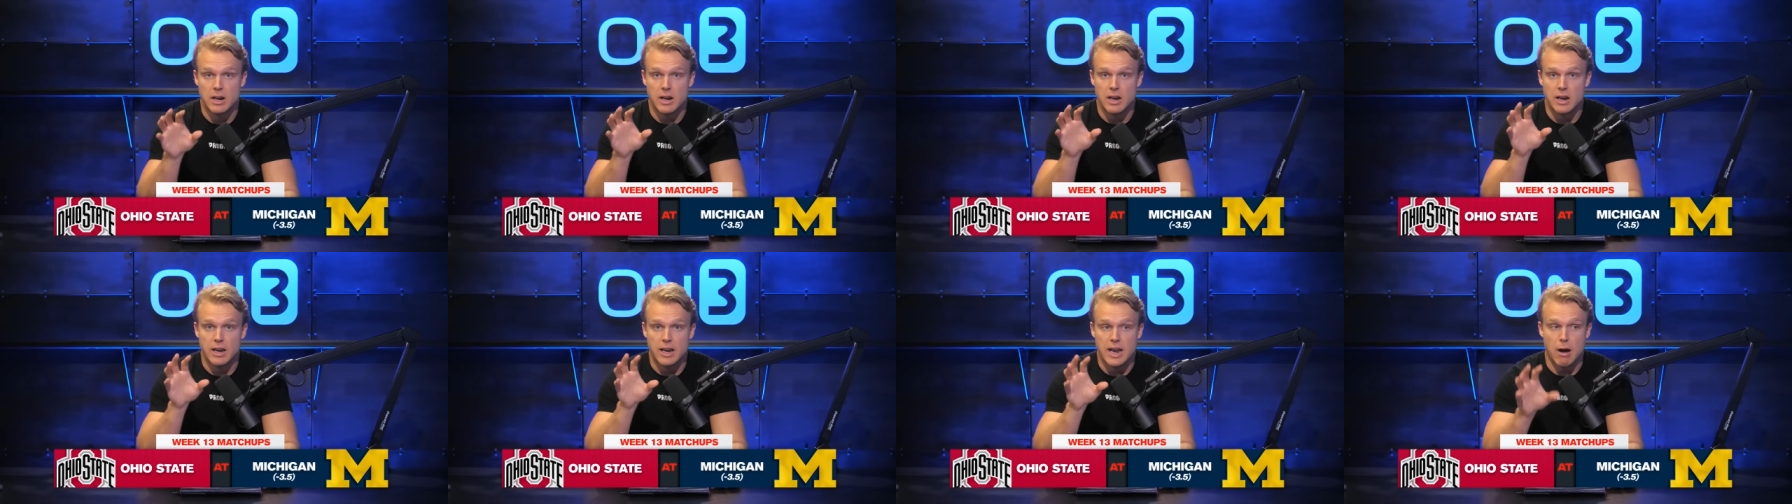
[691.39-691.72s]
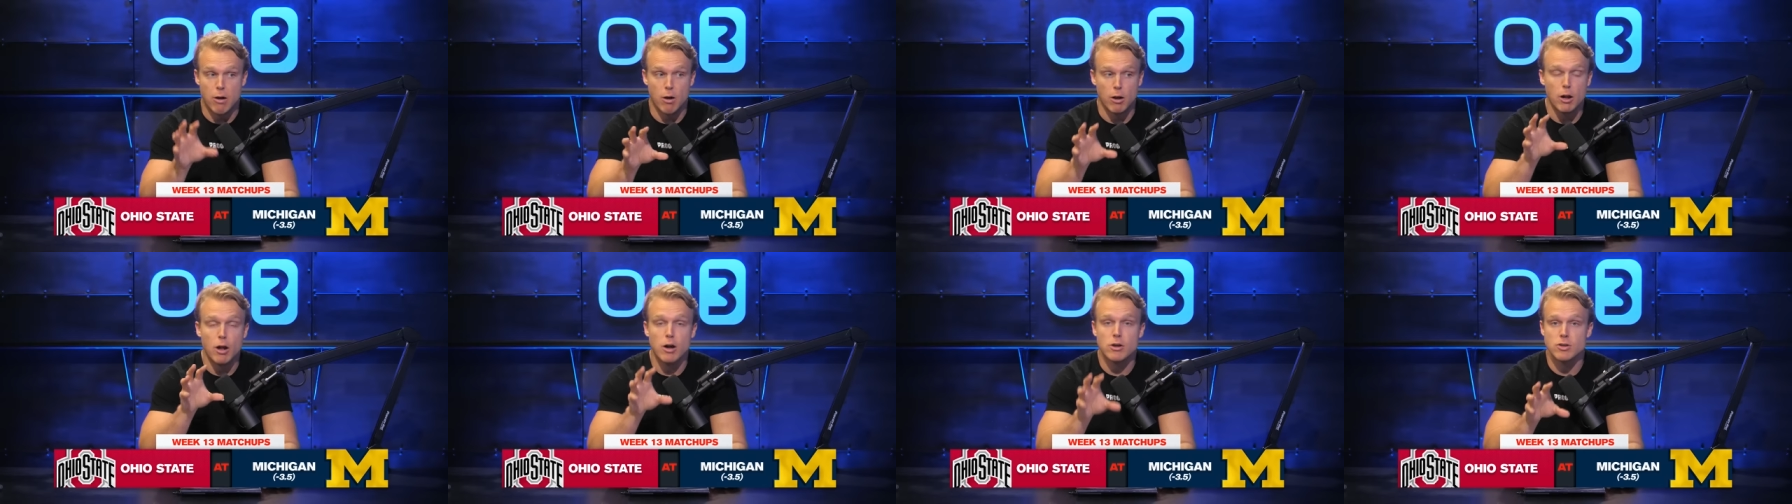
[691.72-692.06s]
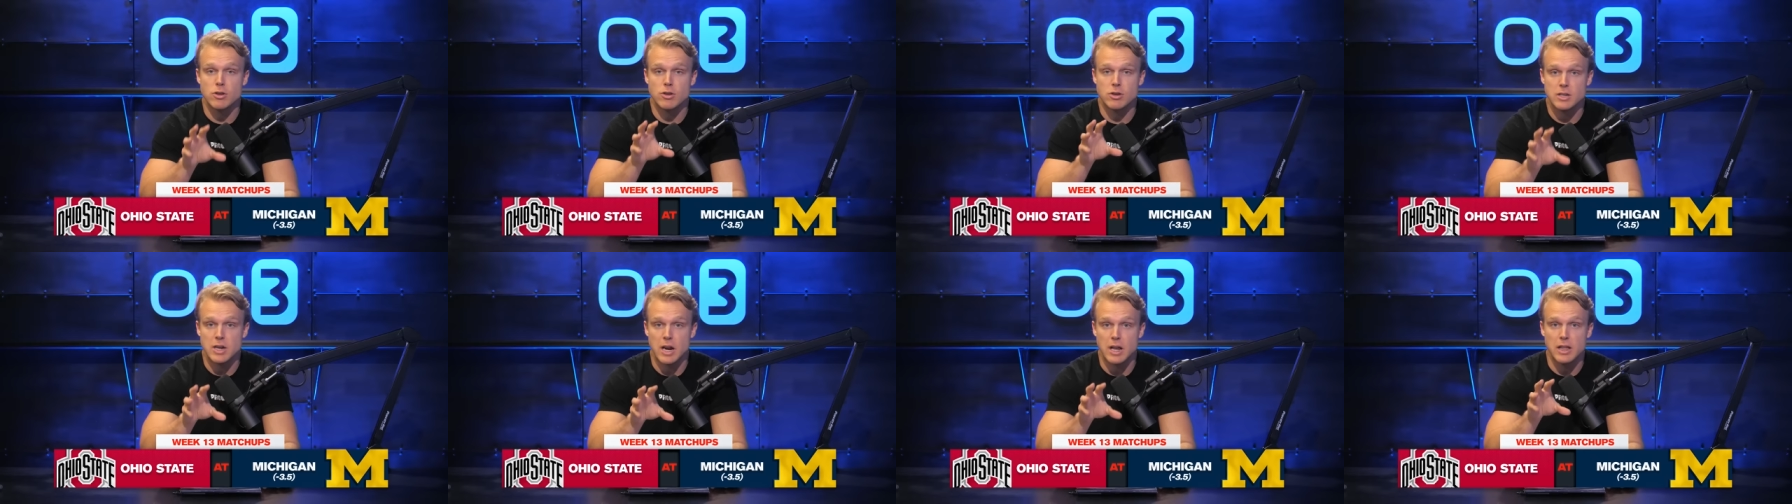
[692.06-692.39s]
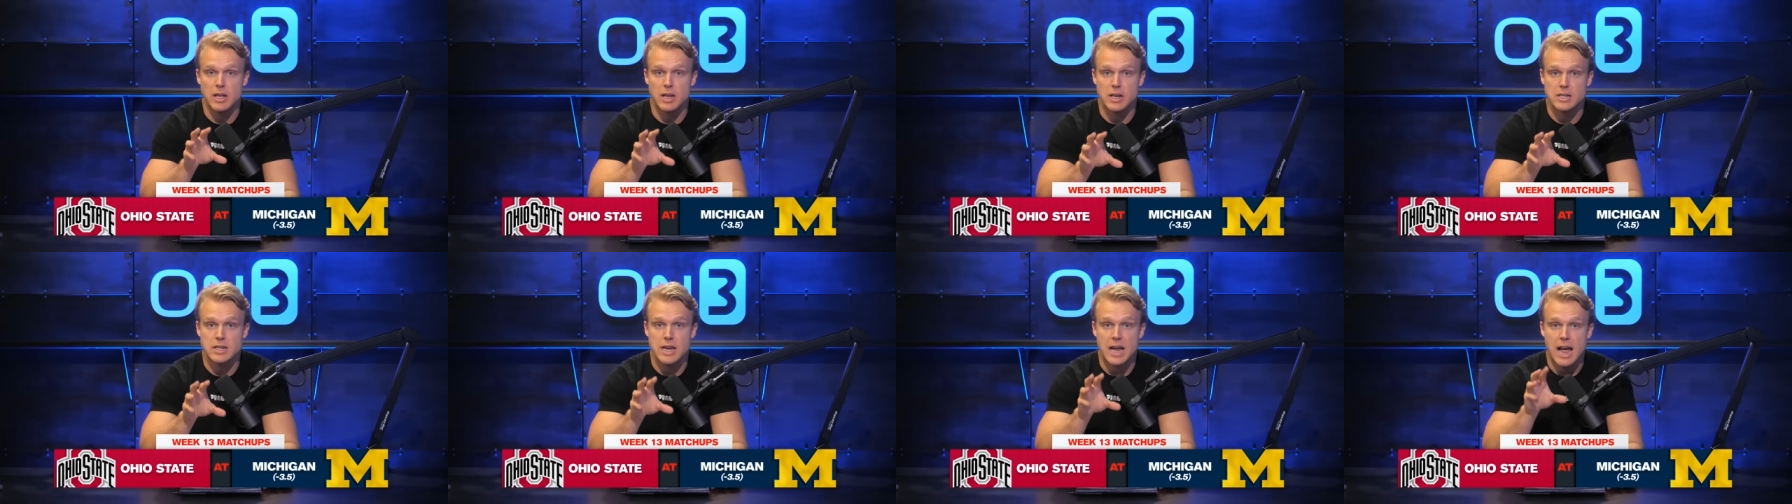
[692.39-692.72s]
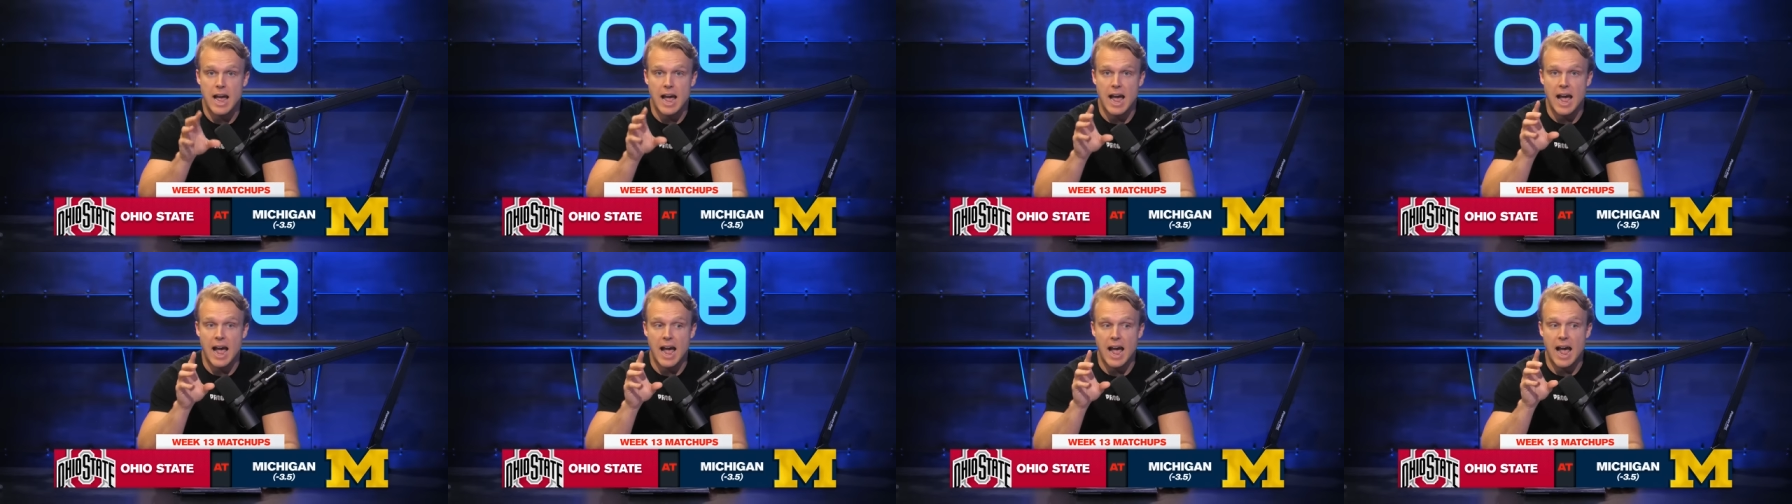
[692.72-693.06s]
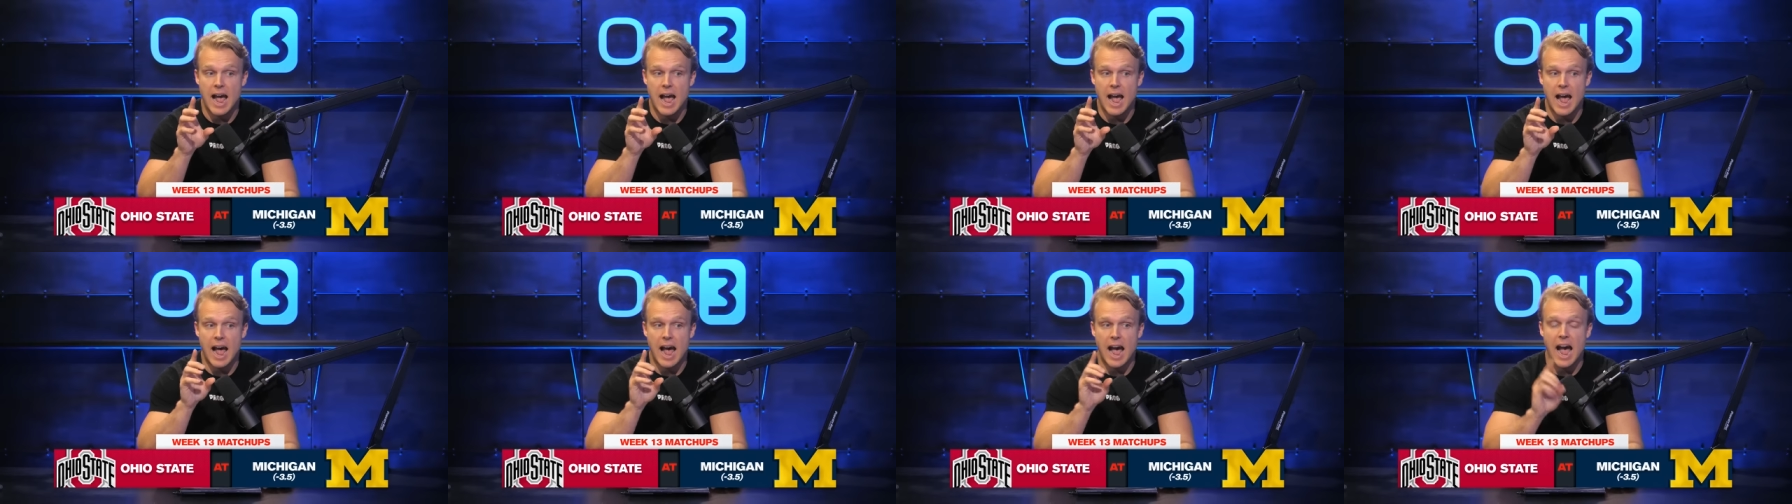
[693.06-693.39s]
Now, I'll also say this.
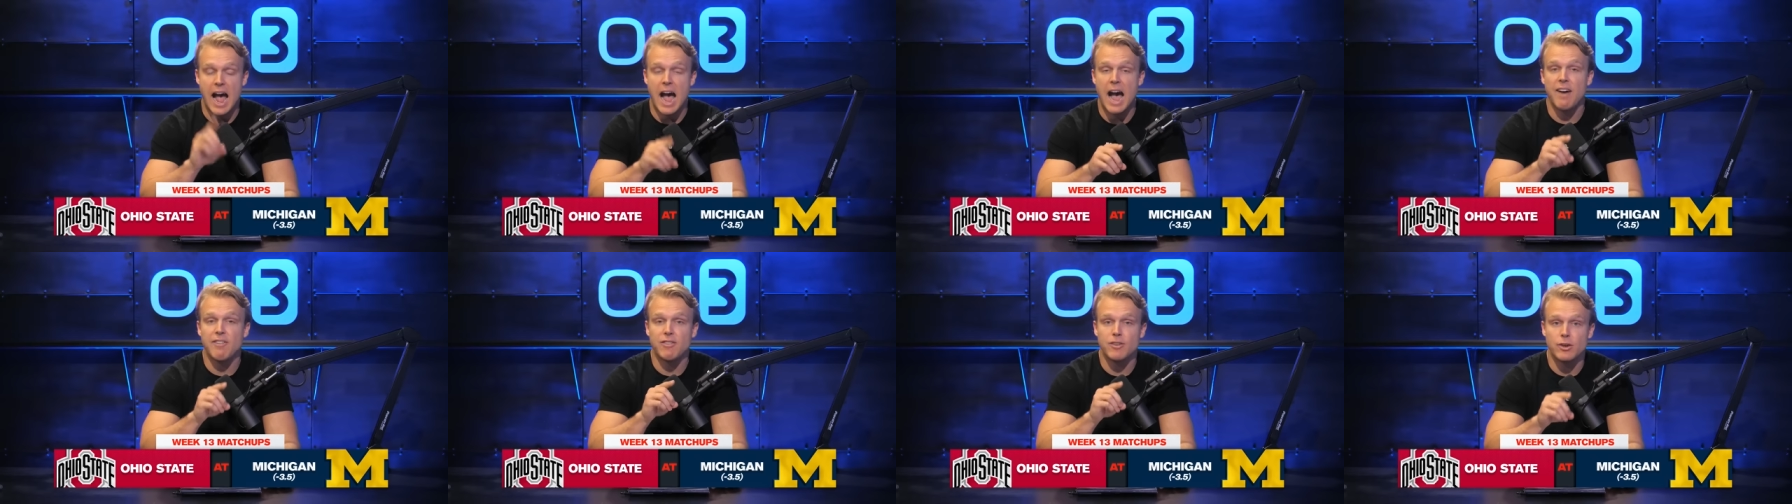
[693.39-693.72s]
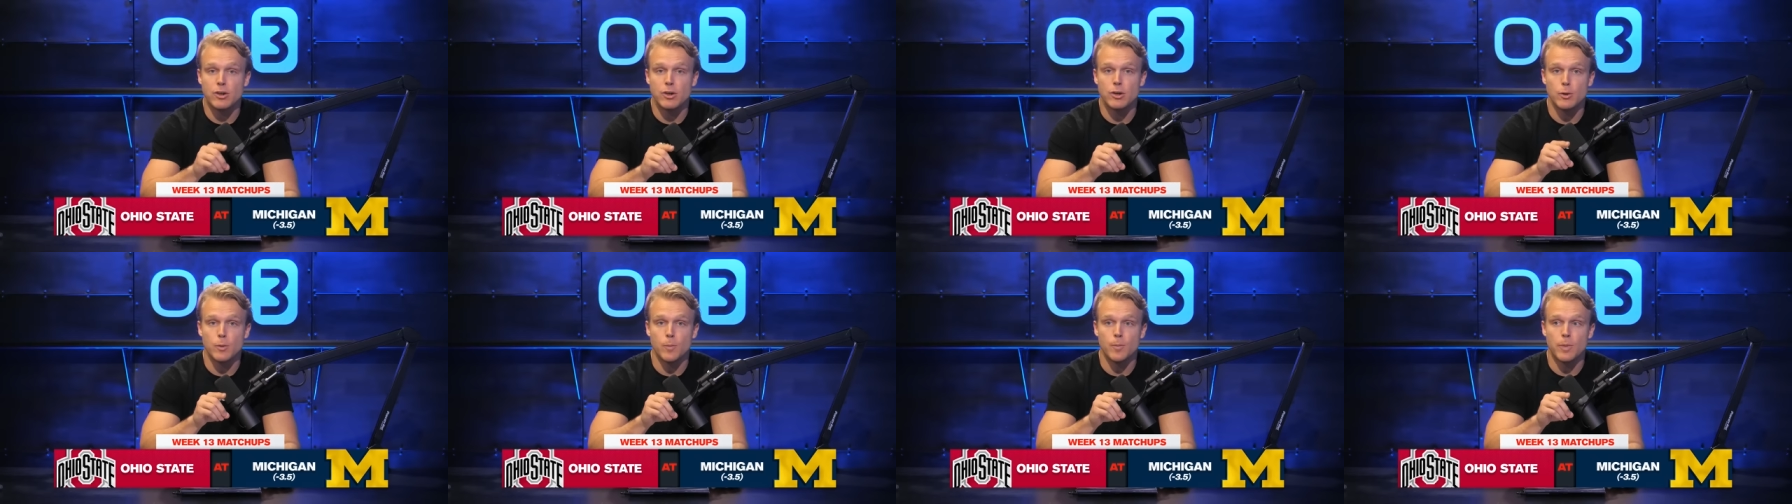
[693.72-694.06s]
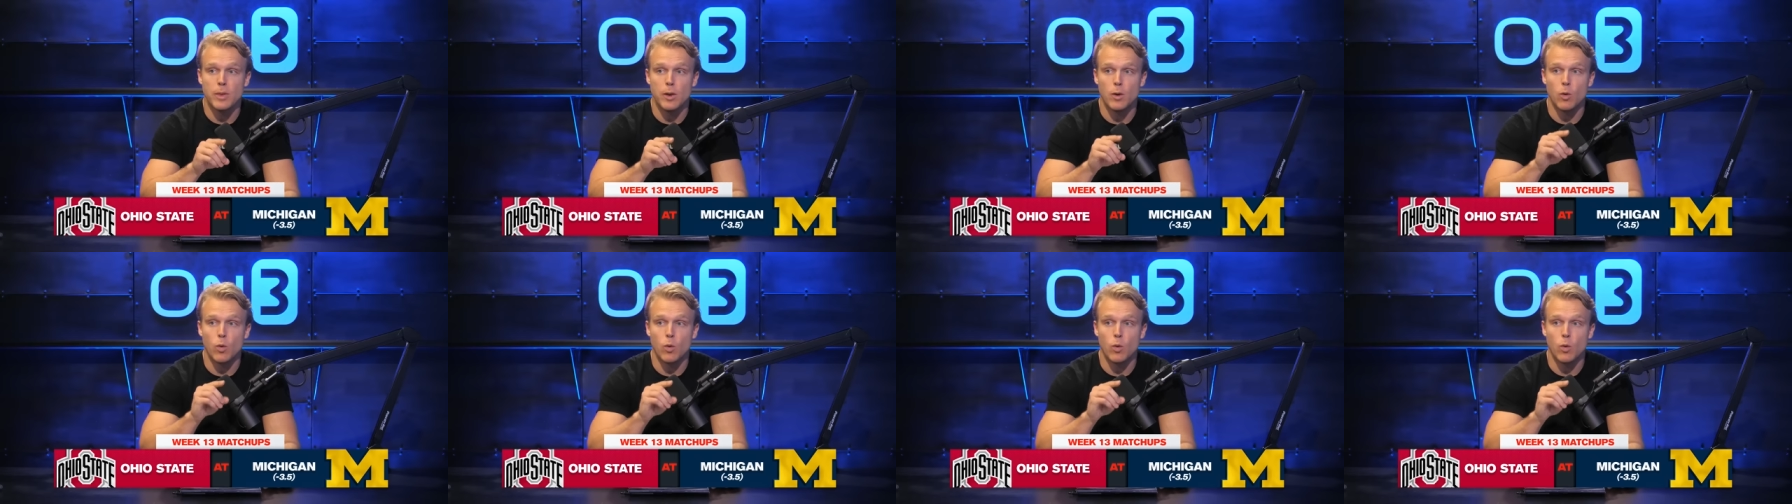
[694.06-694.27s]
After